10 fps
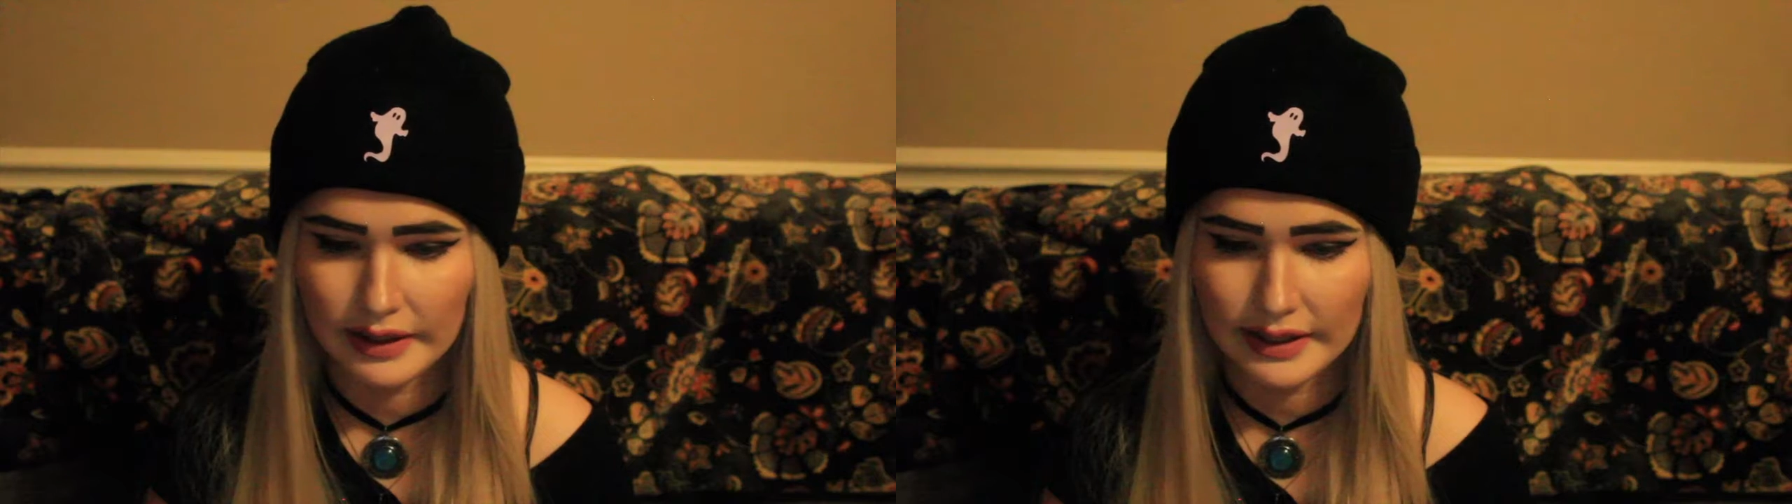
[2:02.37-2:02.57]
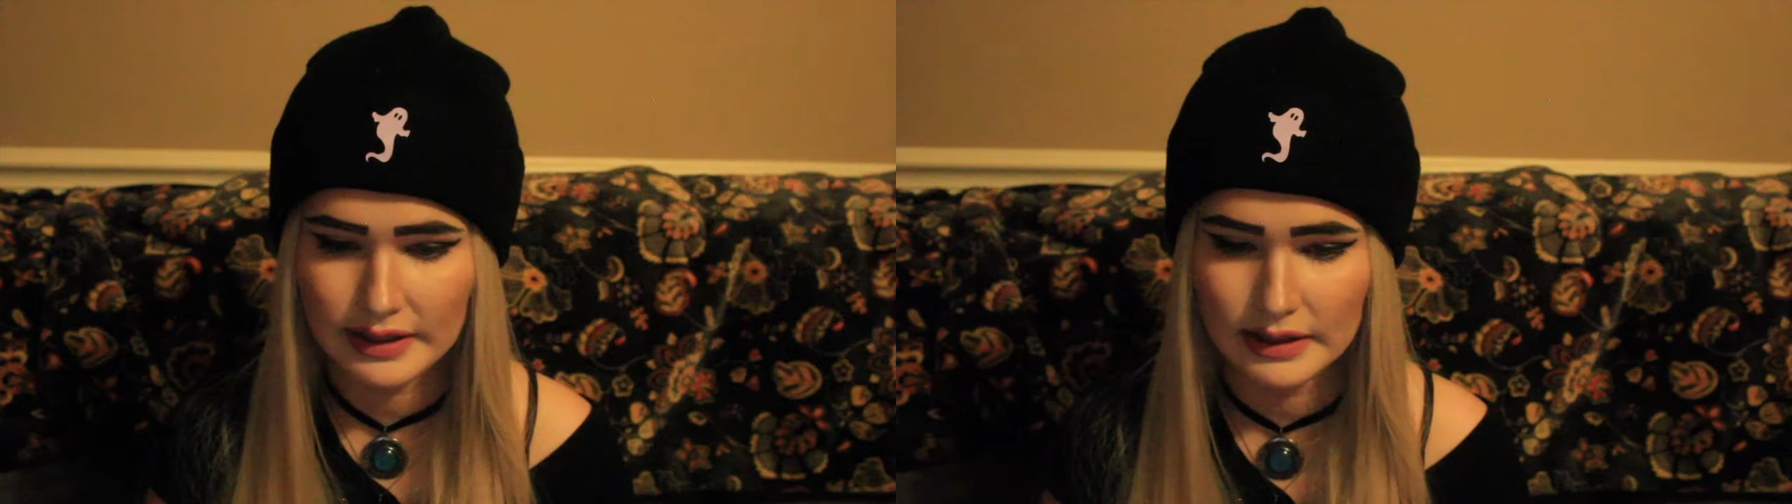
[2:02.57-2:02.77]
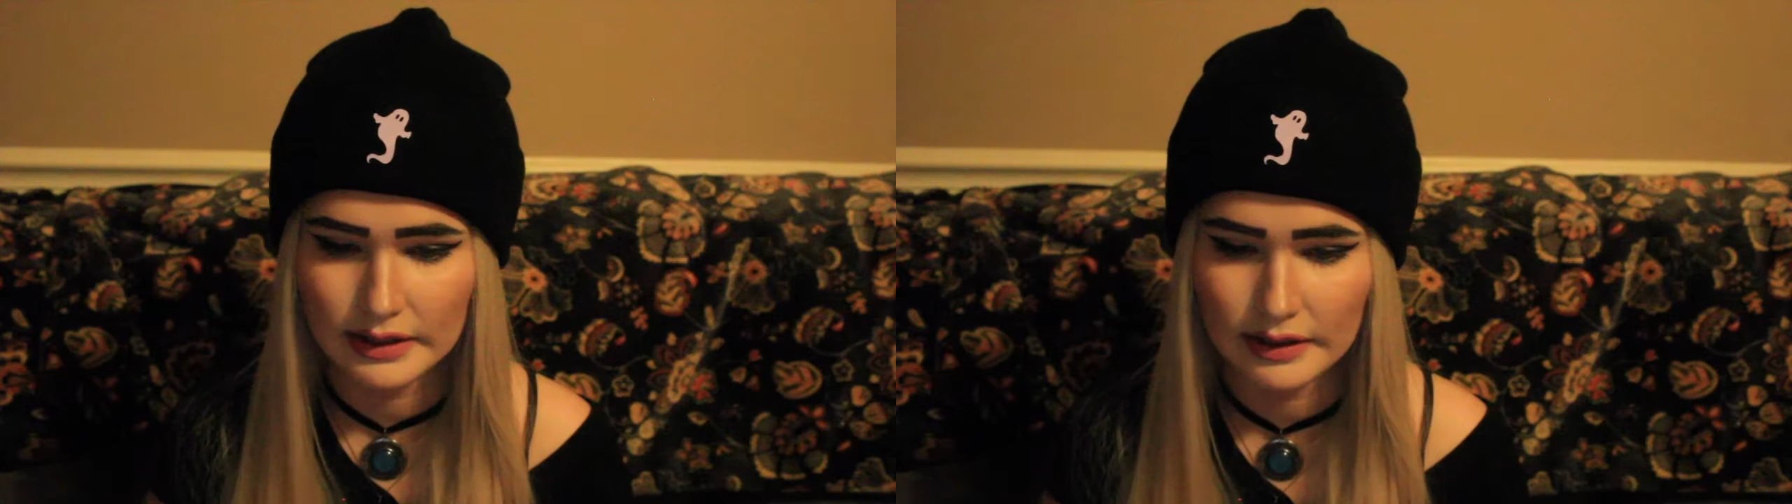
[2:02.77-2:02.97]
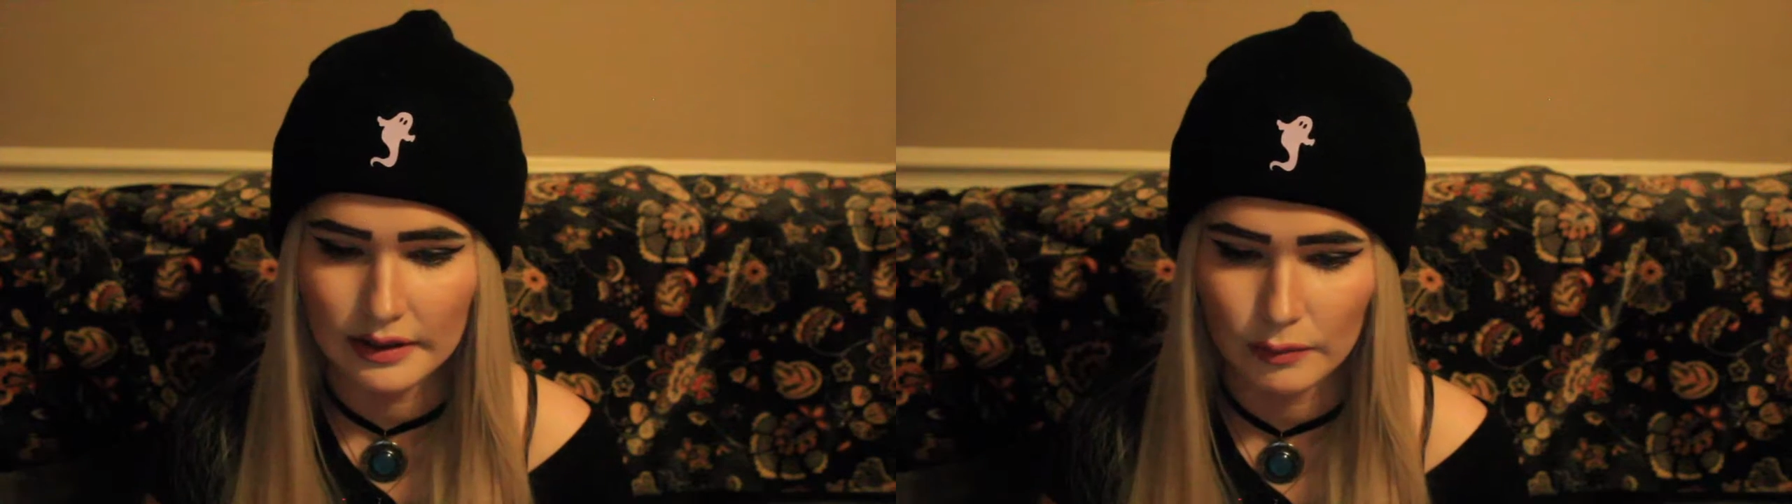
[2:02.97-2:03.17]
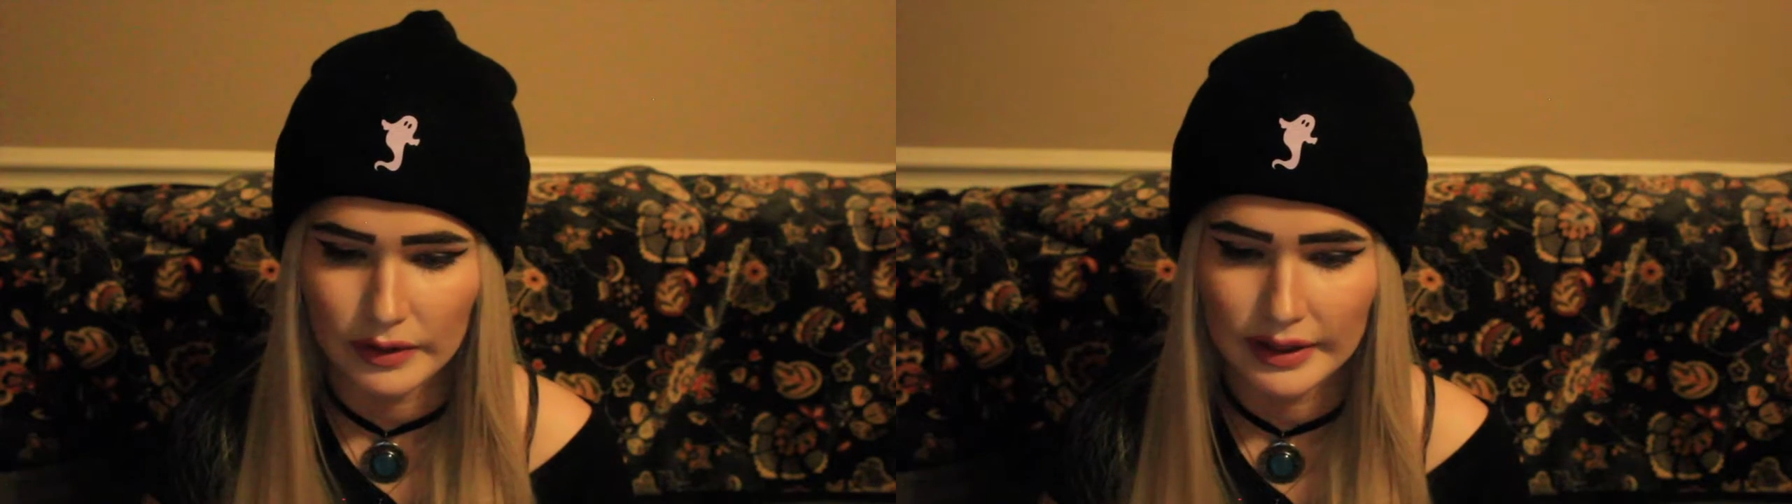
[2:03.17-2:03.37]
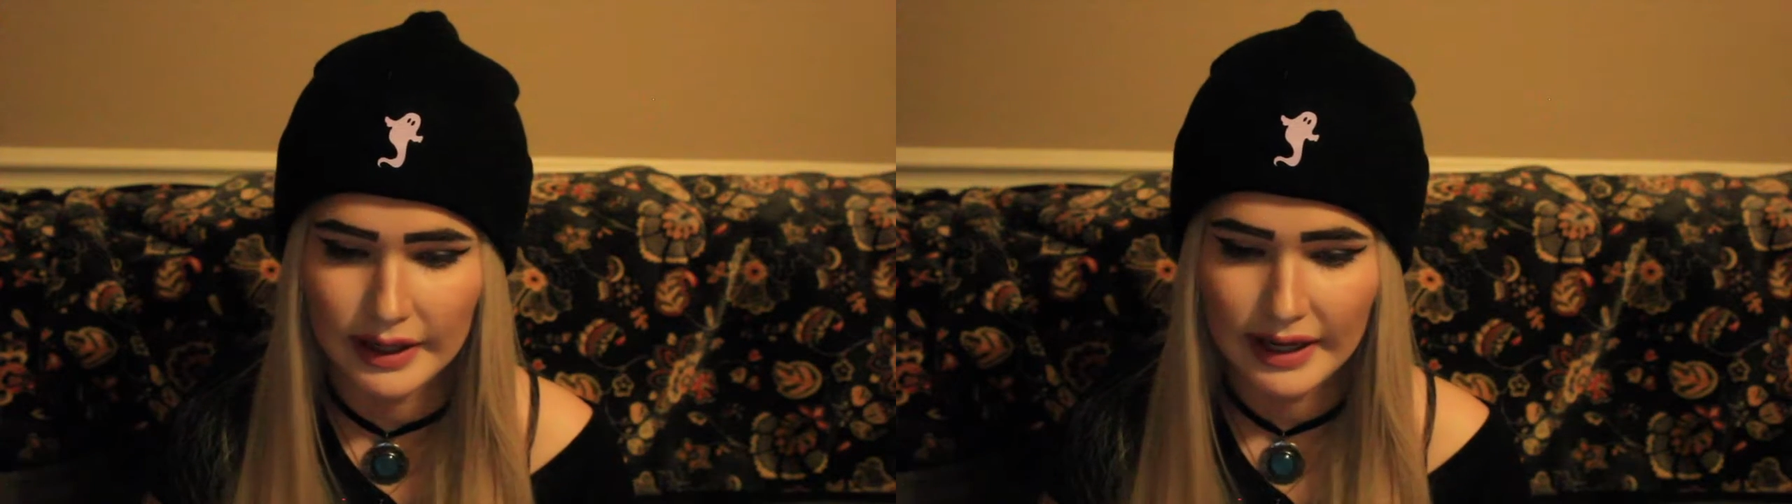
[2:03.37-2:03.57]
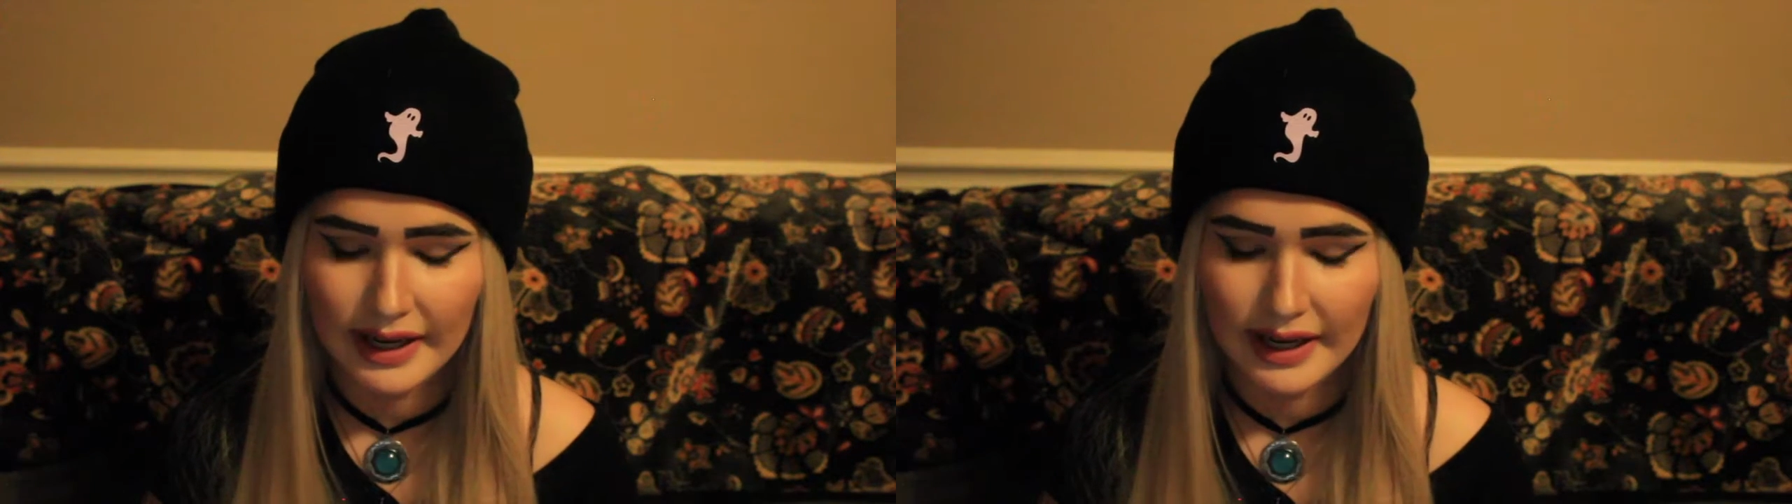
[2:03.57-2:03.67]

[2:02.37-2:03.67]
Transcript: in 1910 when